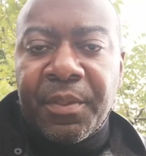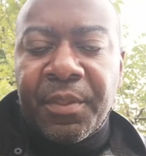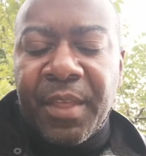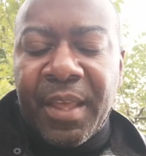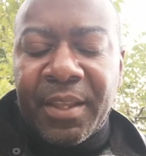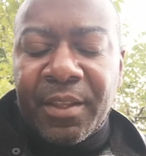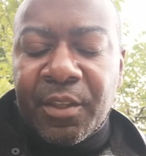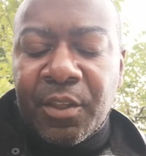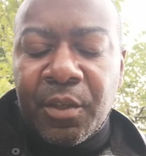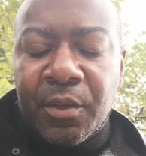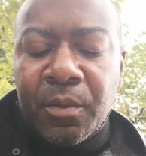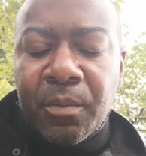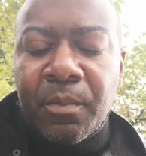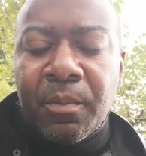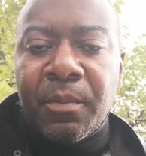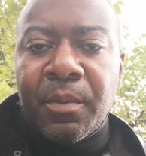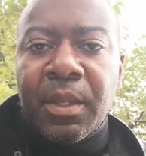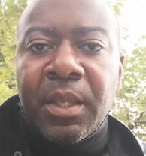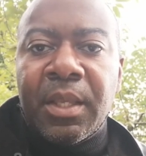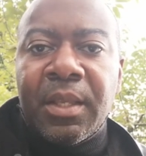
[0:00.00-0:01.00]
Thank you
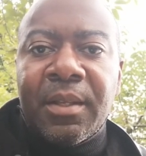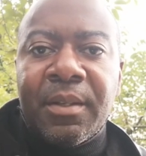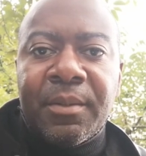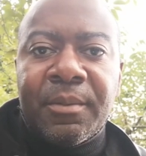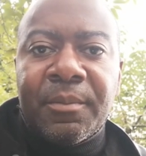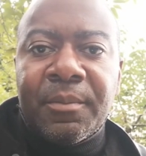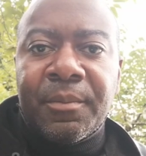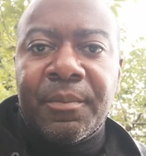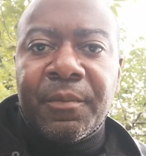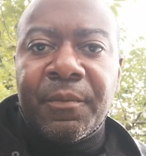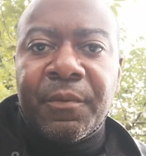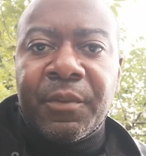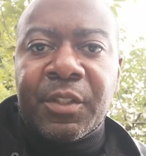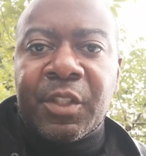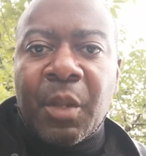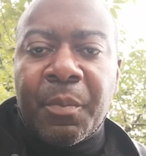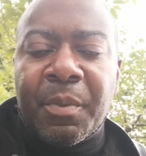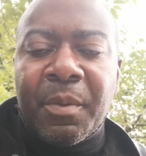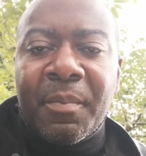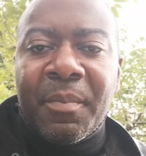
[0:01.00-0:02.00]
for
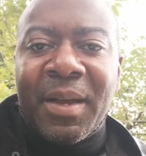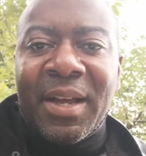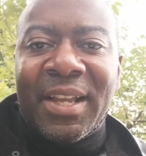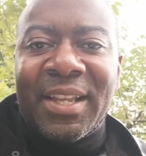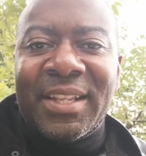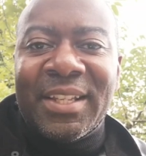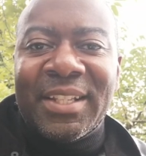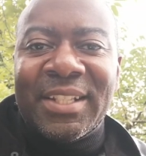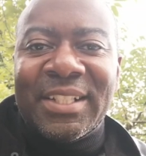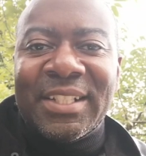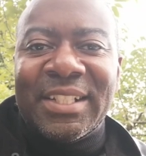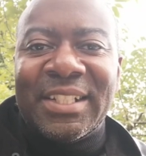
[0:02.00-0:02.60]
stopping by,